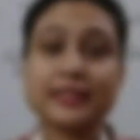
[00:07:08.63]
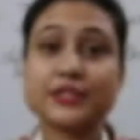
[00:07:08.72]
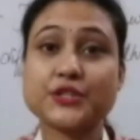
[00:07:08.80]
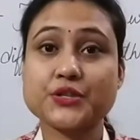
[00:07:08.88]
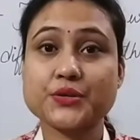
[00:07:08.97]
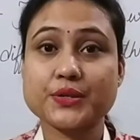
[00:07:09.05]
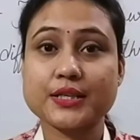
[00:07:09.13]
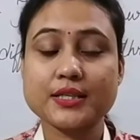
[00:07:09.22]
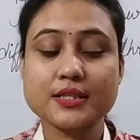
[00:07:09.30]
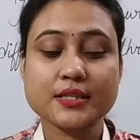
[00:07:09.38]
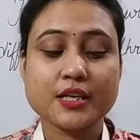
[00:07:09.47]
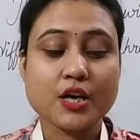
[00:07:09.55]
dear
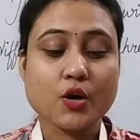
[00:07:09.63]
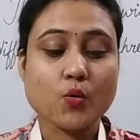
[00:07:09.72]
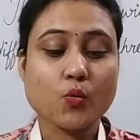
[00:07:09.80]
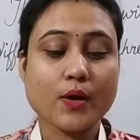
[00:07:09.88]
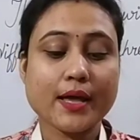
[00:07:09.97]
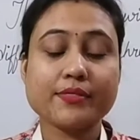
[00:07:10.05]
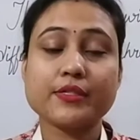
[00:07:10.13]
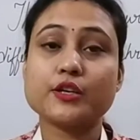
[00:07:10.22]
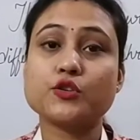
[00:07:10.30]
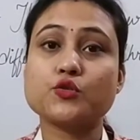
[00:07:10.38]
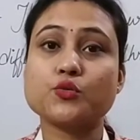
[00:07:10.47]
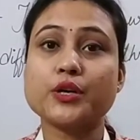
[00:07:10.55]
students, when the
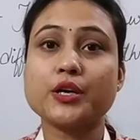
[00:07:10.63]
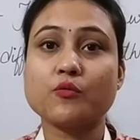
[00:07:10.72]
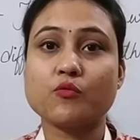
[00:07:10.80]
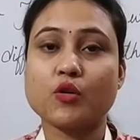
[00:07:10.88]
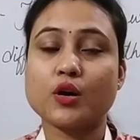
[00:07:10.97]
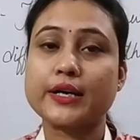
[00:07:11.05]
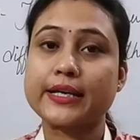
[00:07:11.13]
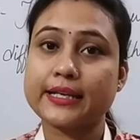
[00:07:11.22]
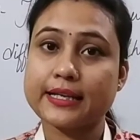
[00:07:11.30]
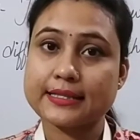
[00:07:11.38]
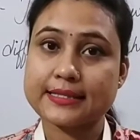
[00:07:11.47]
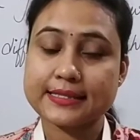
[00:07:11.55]
doing word
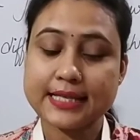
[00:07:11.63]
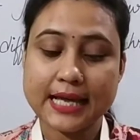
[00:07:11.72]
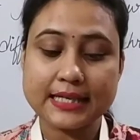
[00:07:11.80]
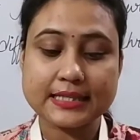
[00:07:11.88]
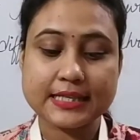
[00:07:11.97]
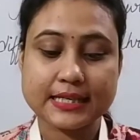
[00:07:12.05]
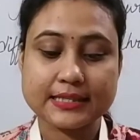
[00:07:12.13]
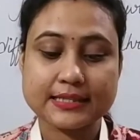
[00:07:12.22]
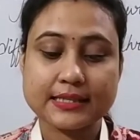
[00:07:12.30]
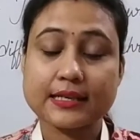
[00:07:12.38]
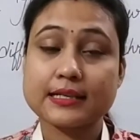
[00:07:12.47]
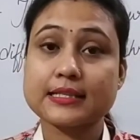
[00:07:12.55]
in a
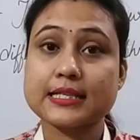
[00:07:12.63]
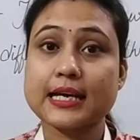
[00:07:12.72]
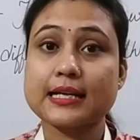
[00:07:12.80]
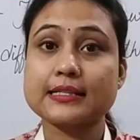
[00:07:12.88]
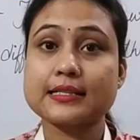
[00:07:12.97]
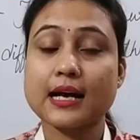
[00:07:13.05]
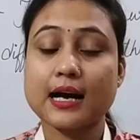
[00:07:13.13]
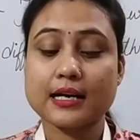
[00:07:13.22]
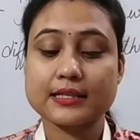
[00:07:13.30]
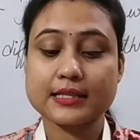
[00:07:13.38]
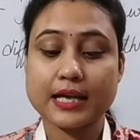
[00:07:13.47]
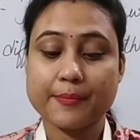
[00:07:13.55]
sentence tells
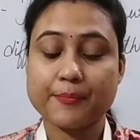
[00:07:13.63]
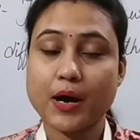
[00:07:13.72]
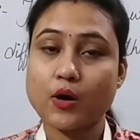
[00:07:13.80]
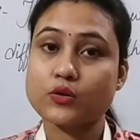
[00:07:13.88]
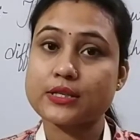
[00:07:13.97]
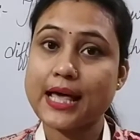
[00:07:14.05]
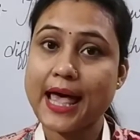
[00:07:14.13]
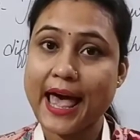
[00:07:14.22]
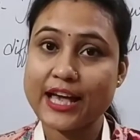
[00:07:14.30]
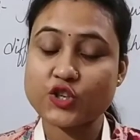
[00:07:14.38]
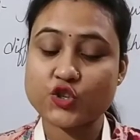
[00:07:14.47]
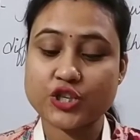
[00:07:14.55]
us about
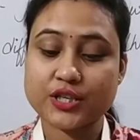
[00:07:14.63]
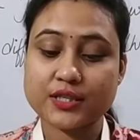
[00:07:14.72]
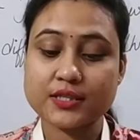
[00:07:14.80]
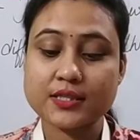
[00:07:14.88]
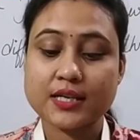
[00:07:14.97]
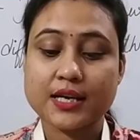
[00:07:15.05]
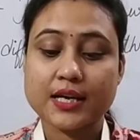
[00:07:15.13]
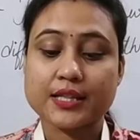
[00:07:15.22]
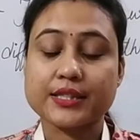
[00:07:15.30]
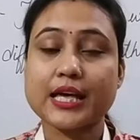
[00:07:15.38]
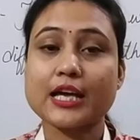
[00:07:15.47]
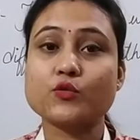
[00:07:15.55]
actions
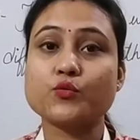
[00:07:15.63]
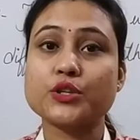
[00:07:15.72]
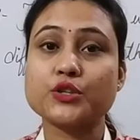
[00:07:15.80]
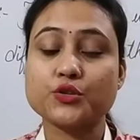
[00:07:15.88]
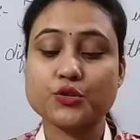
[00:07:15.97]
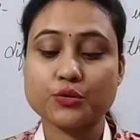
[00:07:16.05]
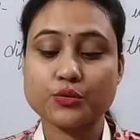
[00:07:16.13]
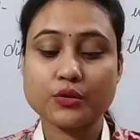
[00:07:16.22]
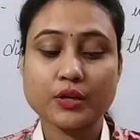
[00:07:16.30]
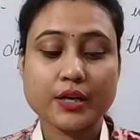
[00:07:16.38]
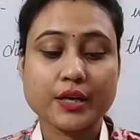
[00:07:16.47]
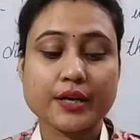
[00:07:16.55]
that we do
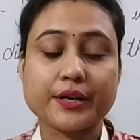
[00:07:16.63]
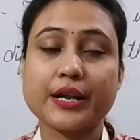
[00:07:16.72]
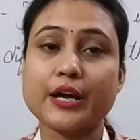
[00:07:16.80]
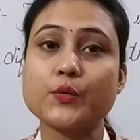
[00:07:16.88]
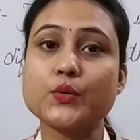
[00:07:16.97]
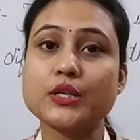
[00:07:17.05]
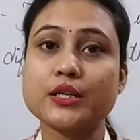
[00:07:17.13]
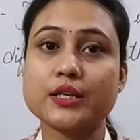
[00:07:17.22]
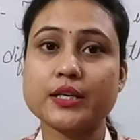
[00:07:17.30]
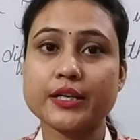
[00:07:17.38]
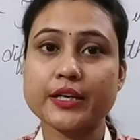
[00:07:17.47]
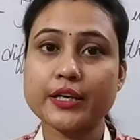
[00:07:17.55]

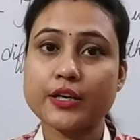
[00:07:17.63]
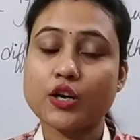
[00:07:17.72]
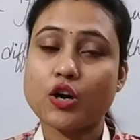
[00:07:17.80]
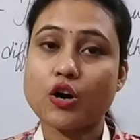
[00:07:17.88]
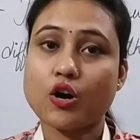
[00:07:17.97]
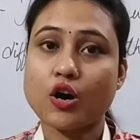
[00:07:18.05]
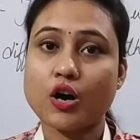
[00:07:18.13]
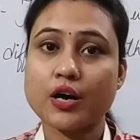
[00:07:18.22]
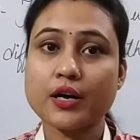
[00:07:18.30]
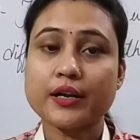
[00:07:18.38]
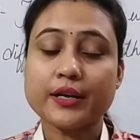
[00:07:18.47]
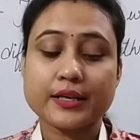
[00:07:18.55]
regularly
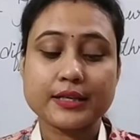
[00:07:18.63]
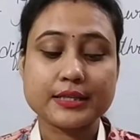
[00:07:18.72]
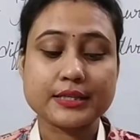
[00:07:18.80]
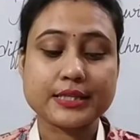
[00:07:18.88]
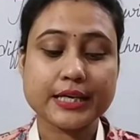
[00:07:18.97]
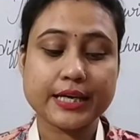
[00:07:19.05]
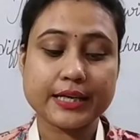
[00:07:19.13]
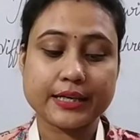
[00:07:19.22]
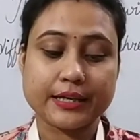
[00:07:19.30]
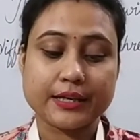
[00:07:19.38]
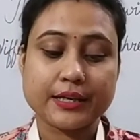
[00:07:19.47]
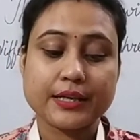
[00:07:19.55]
or
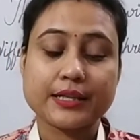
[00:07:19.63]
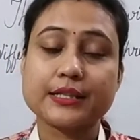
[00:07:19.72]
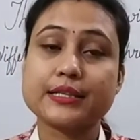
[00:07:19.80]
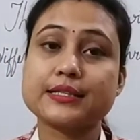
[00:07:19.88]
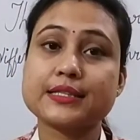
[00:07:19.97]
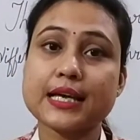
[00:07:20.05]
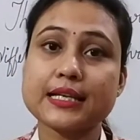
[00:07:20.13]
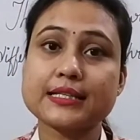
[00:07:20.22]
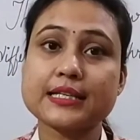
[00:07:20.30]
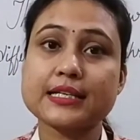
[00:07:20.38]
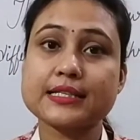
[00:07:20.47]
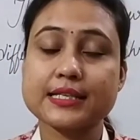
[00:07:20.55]
daily. This
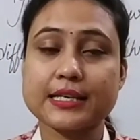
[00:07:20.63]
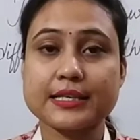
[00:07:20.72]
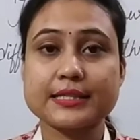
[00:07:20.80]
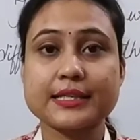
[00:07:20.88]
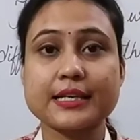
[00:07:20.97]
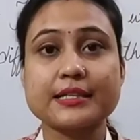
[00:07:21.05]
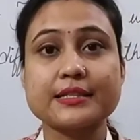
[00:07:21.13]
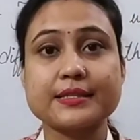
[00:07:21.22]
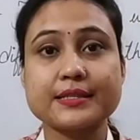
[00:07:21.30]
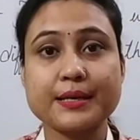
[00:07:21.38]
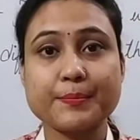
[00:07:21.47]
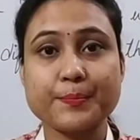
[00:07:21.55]
sentence is in
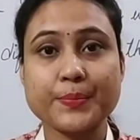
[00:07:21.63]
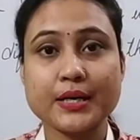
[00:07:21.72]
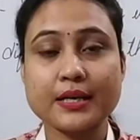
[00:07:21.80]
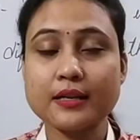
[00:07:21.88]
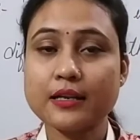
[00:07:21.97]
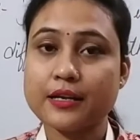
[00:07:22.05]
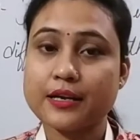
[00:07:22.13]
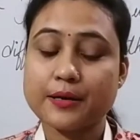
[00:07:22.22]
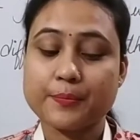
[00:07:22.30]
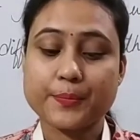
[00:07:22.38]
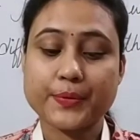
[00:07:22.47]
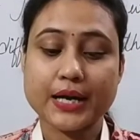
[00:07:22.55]
simple
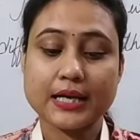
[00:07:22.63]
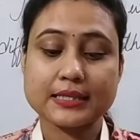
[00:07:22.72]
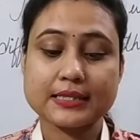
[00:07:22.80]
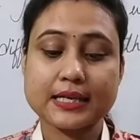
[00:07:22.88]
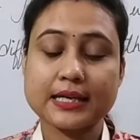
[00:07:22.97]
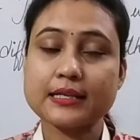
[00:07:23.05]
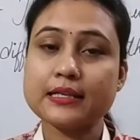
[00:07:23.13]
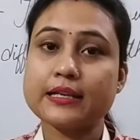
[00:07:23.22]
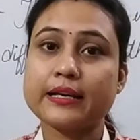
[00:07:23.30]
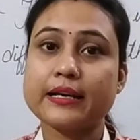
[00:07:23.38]
present